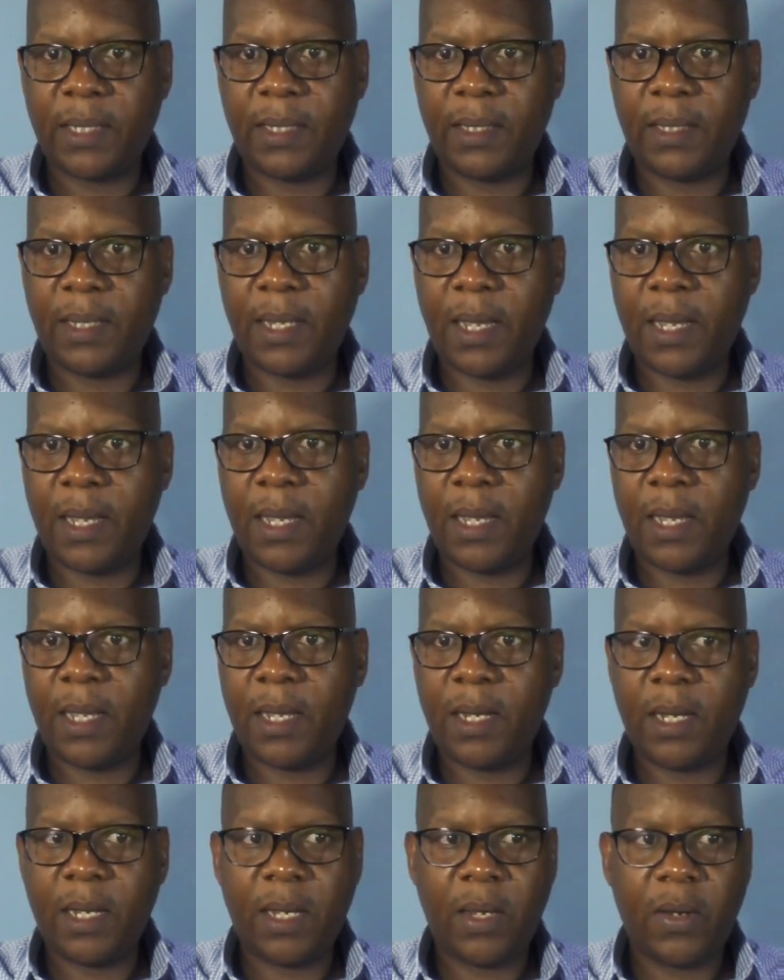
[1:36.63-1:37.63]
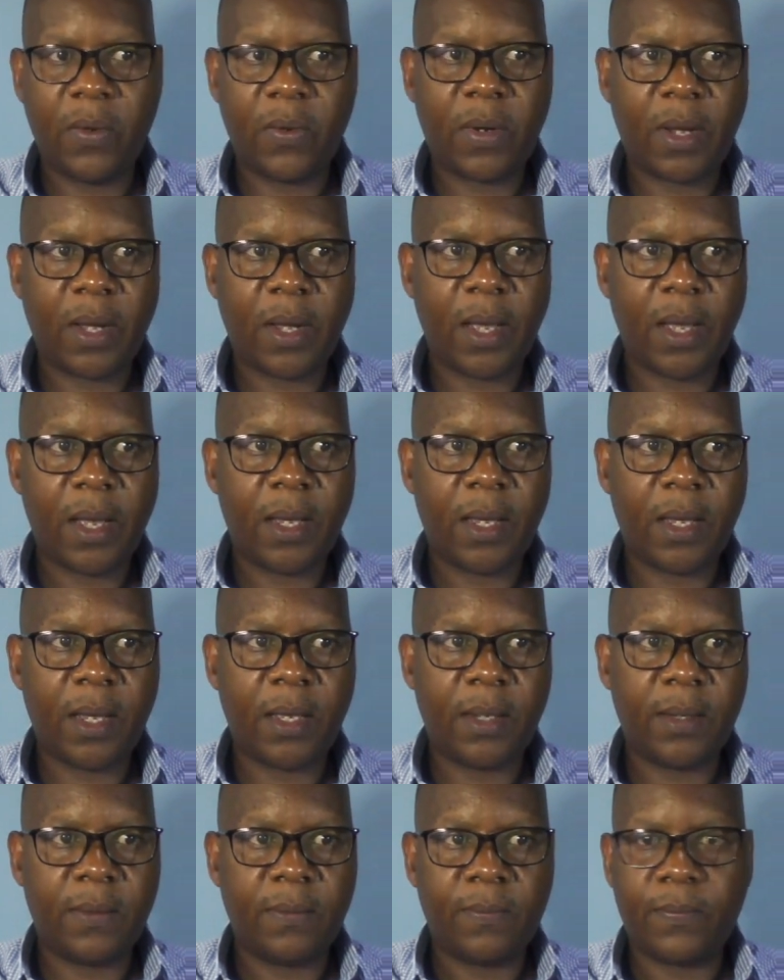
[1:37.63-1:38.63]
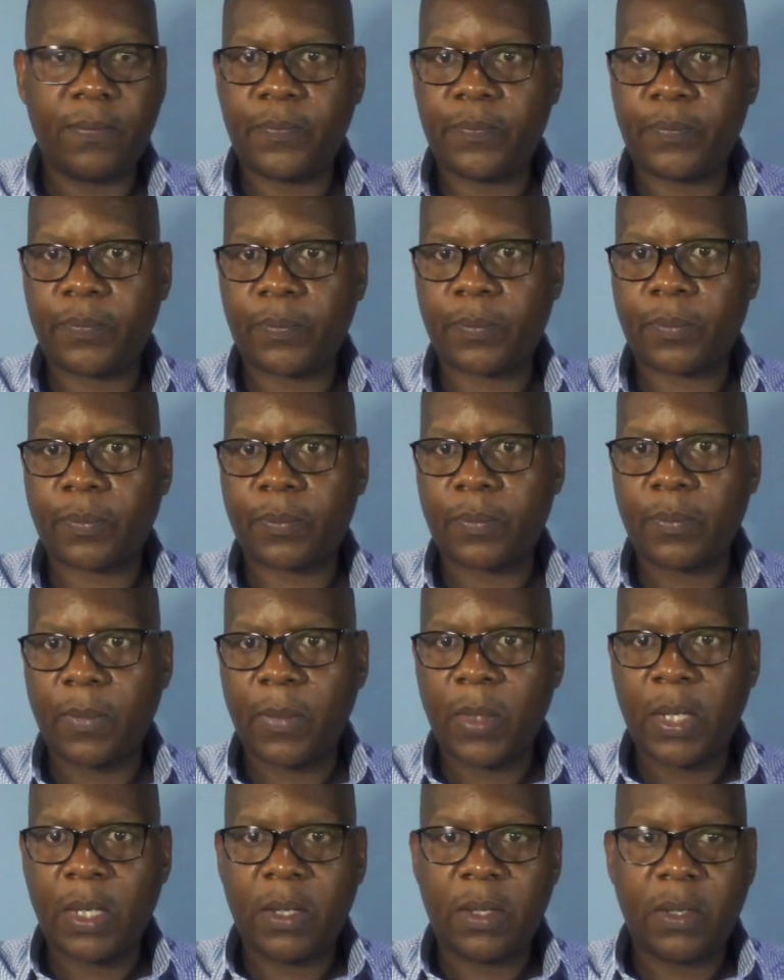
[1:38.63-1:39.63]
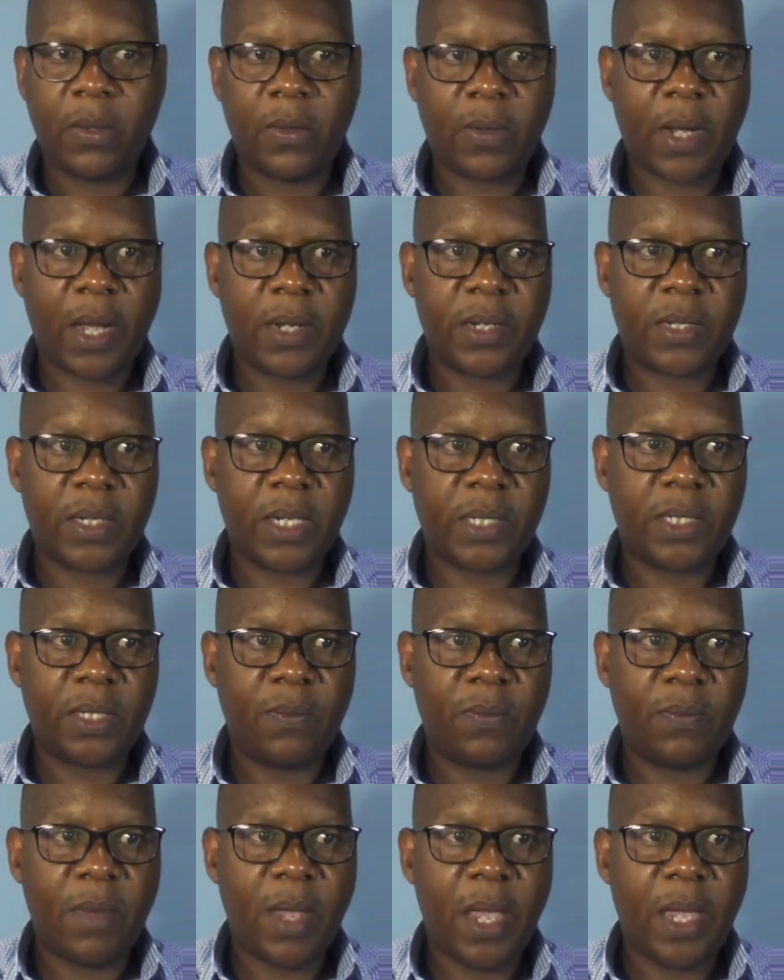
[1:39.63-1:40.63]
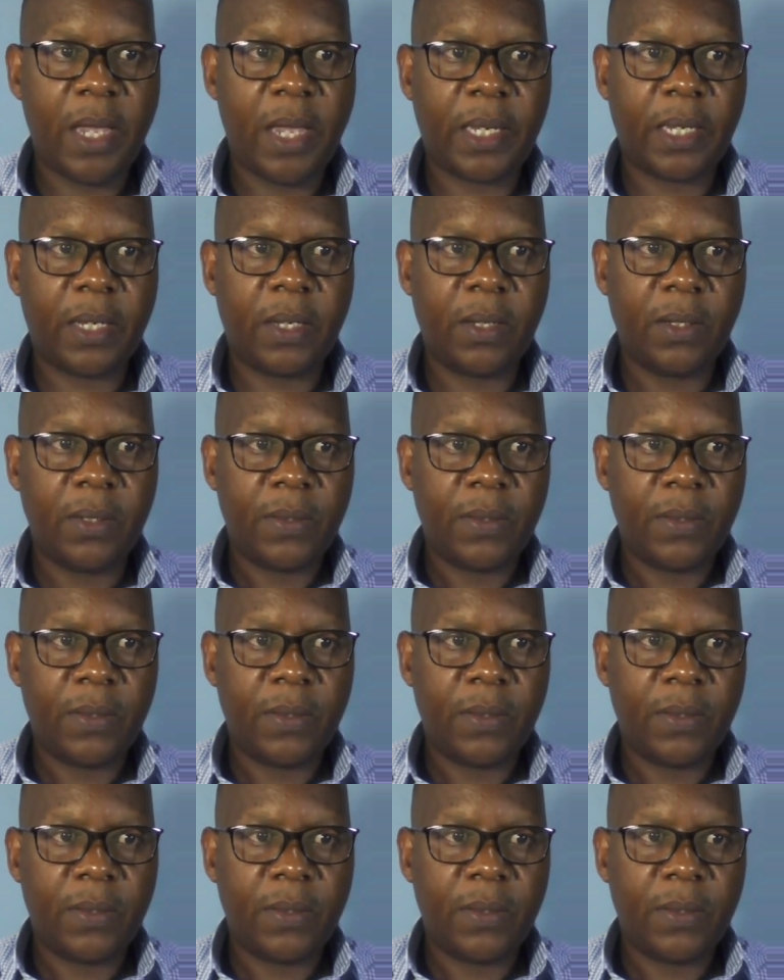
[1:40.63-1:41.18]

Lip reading: Then you can just make